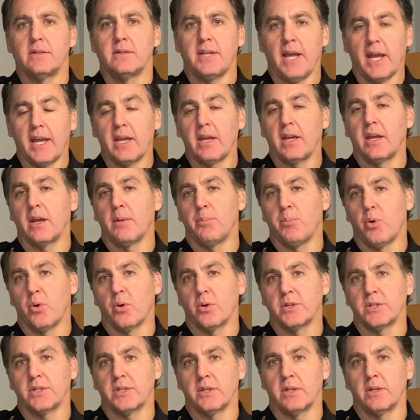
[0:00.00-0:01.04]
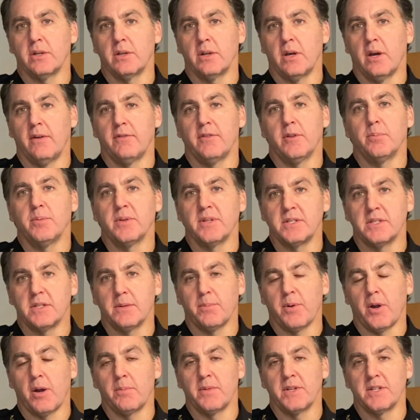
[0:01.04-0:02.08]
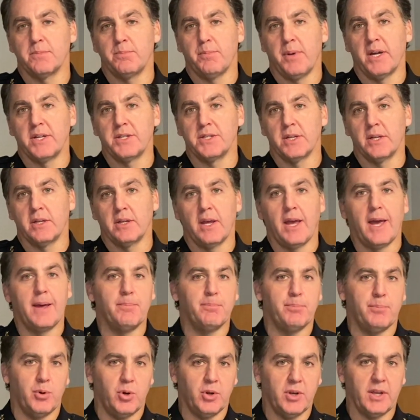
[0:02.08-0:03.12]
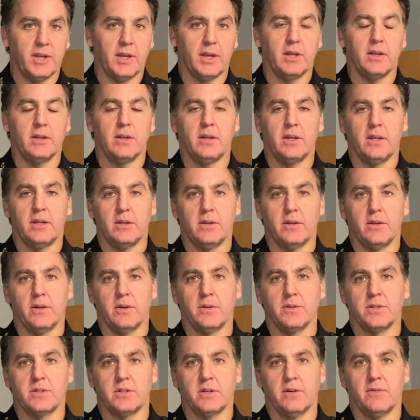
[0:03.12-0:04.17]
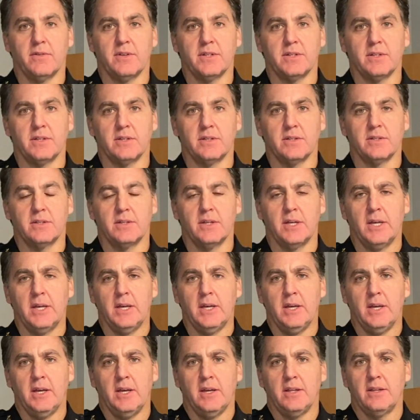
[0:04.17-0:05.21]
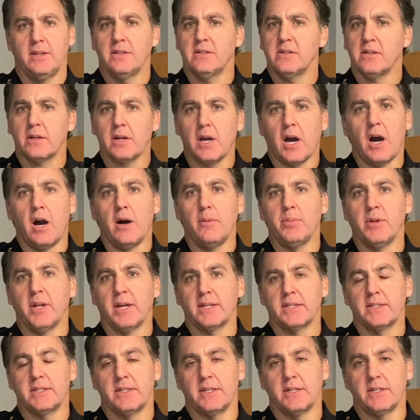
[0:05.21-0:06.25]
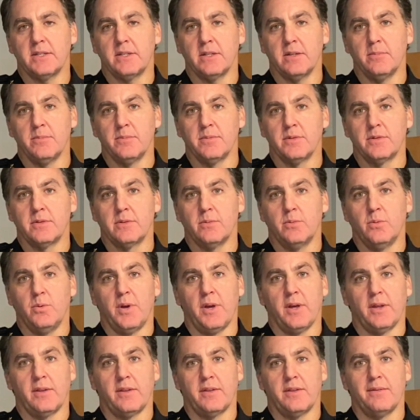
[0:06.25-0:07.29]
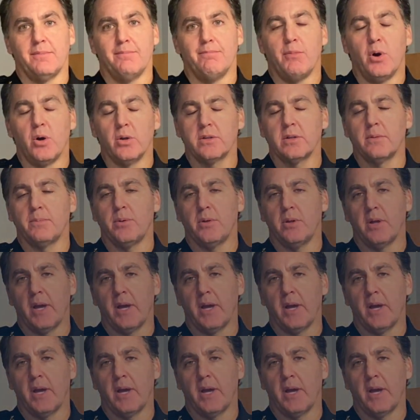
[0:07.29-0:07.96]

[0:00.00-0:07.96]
taking a portion of the police department's budget and putting it into those services. These are complex systems with multiple